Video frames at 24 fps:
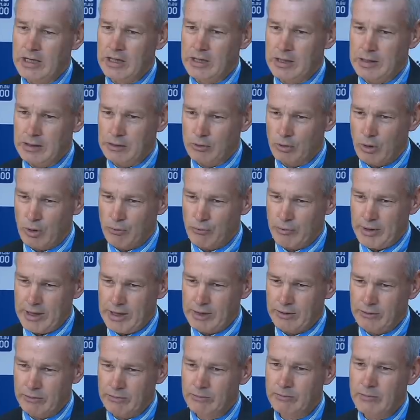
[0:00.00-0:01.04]
It is not
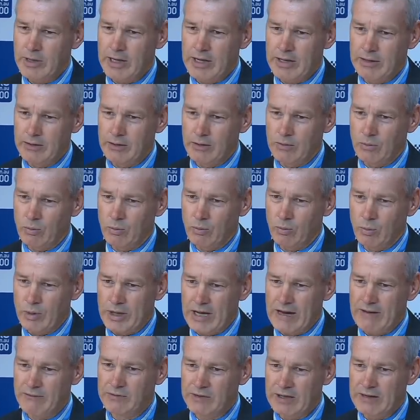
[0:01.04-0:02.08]
random, and that we
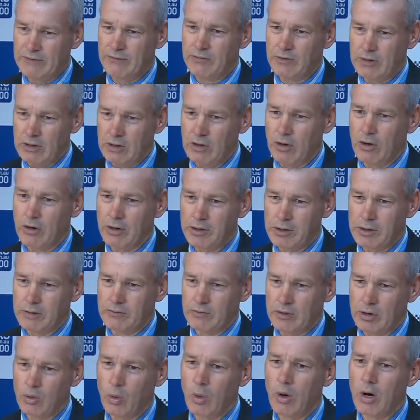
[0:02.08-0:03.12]
have definite lines of
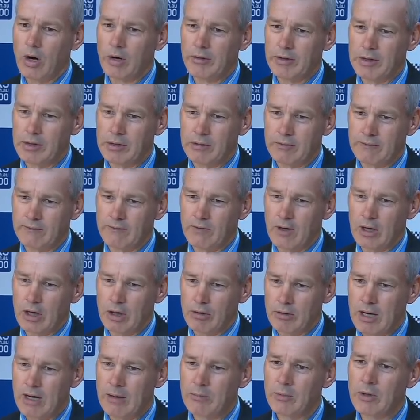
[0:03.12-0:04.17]
inquiries to
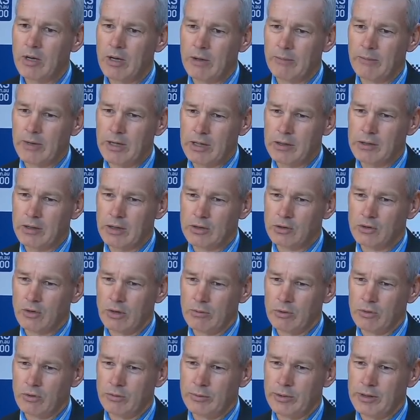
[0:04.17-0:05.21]
follow up makes our job
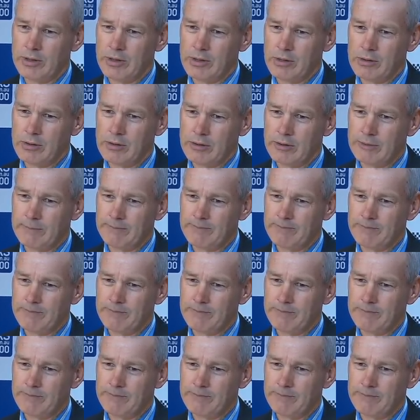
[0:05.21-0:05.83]
a little bit easier.